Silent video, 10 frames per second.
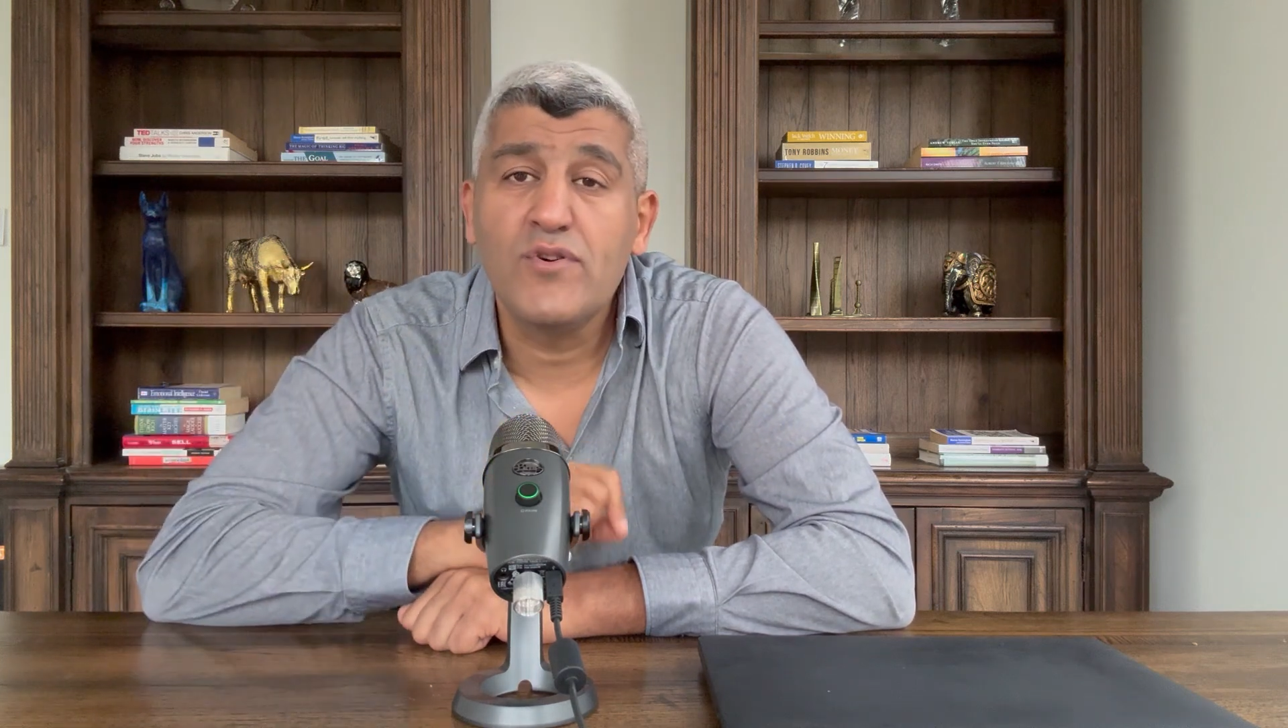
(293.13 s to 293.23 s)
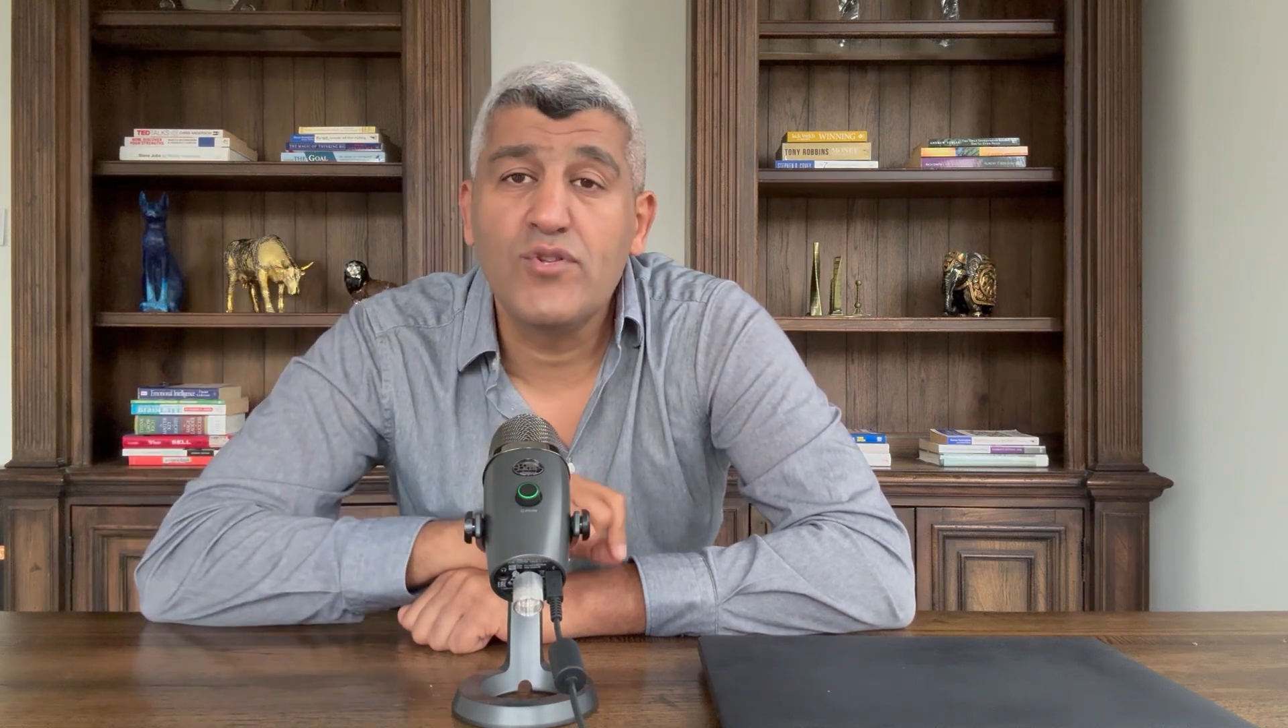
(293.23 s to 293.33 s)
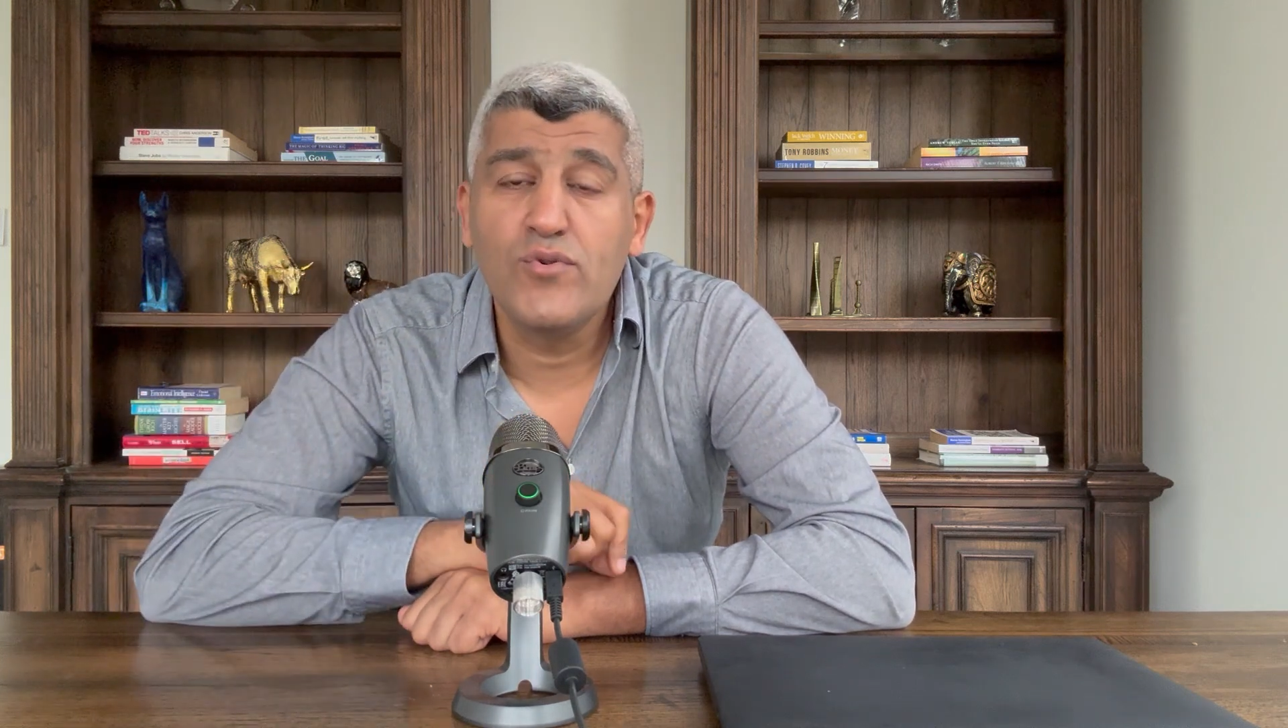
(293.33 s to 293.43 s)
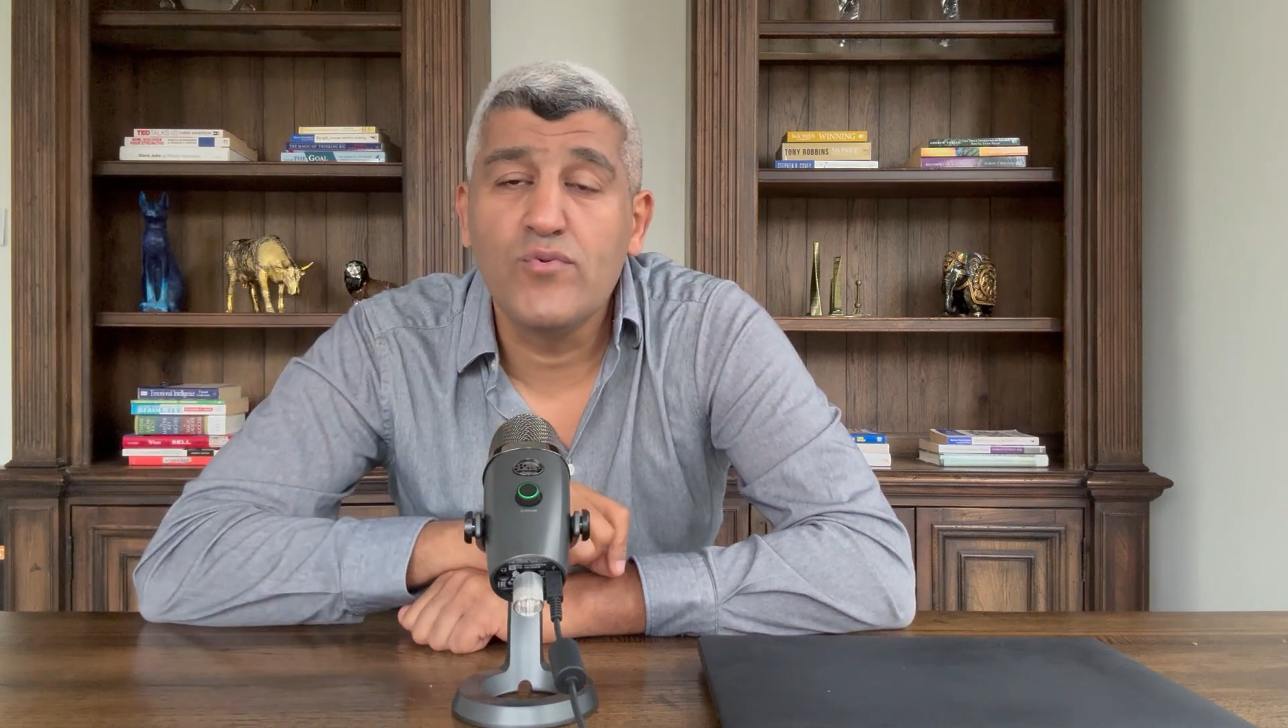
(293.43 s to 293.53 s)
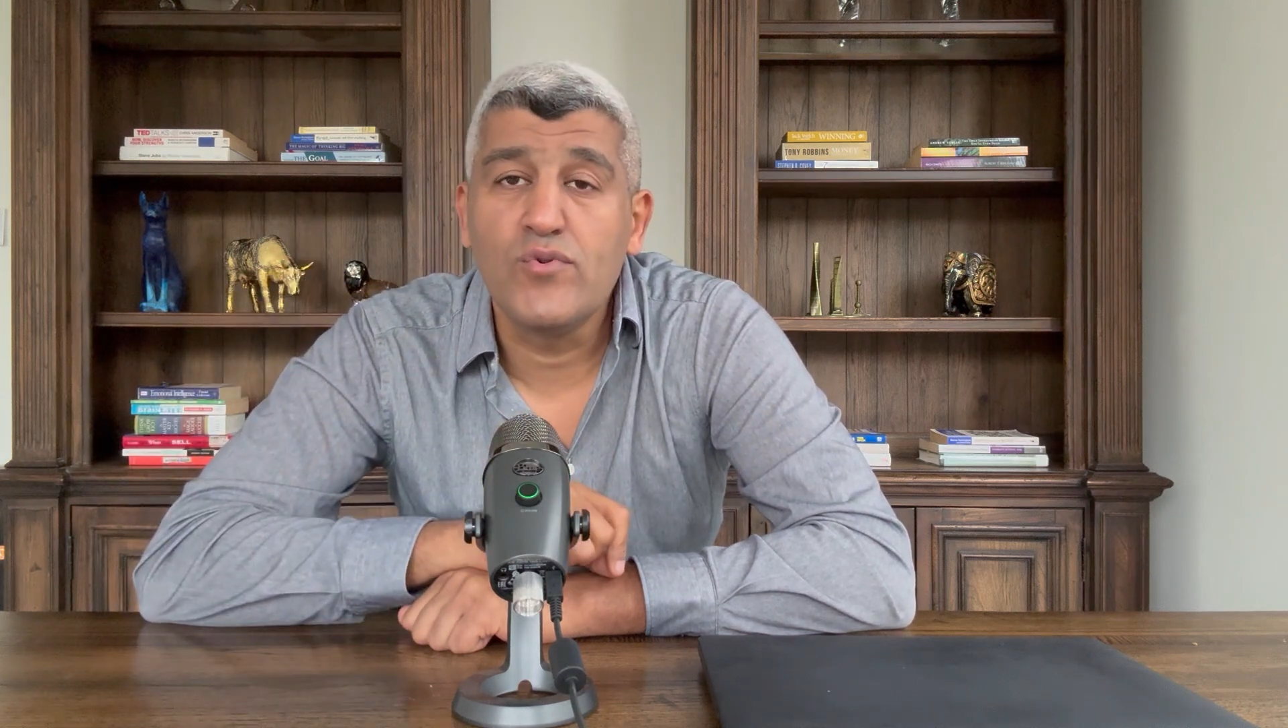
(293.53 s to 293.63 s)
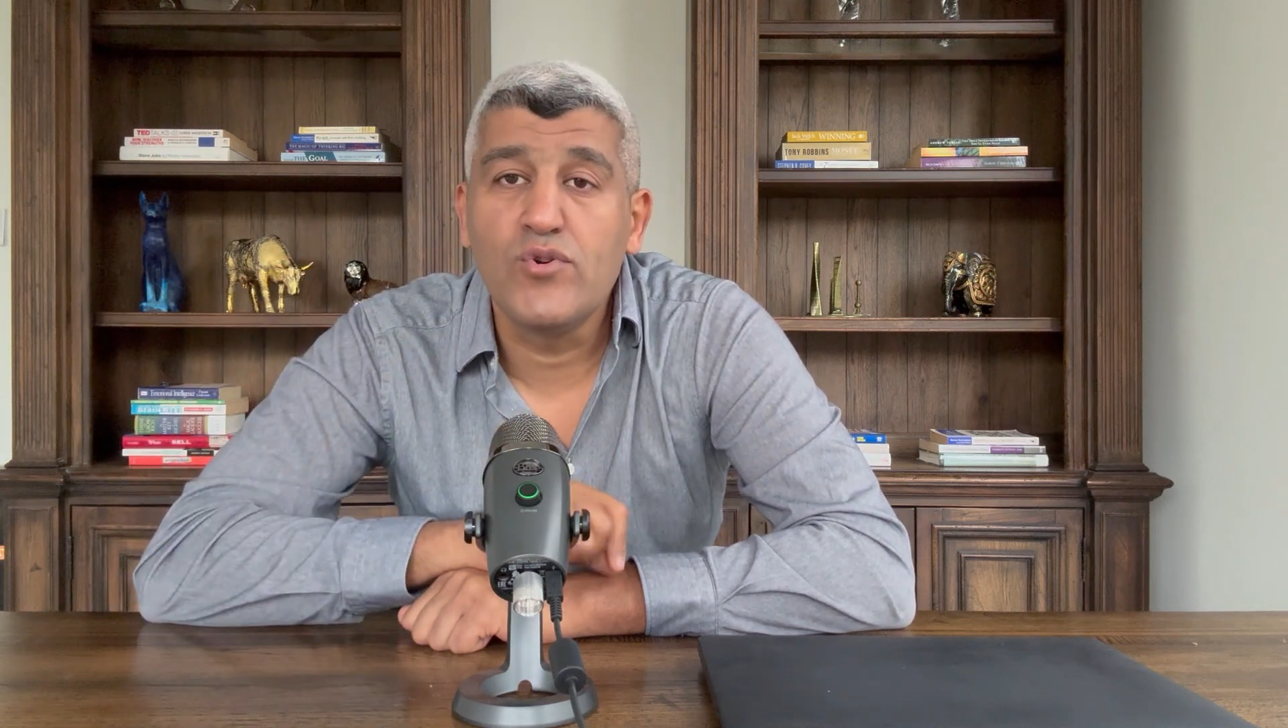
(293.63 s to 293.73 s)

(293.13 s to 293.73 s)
2,